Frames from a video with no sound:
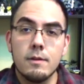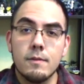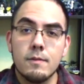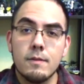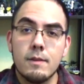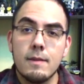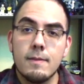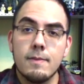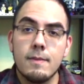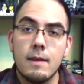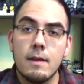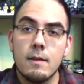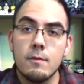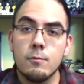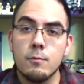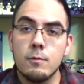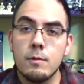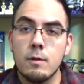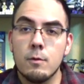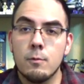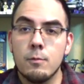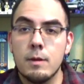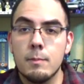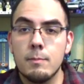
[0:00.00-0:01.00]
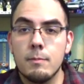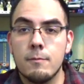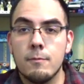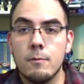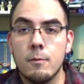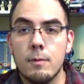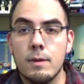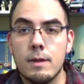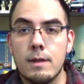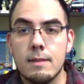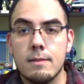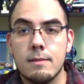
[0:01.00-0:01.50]
to say thanks really quick
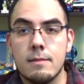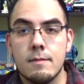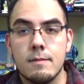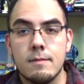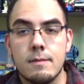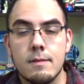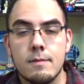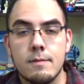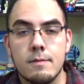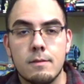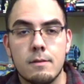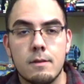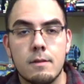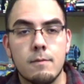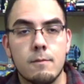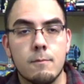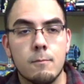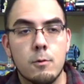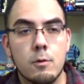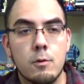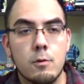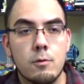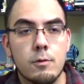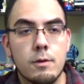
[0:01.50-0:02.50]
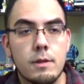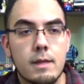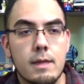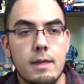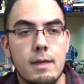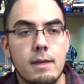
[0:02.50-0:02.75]
before we get this lesson on the road,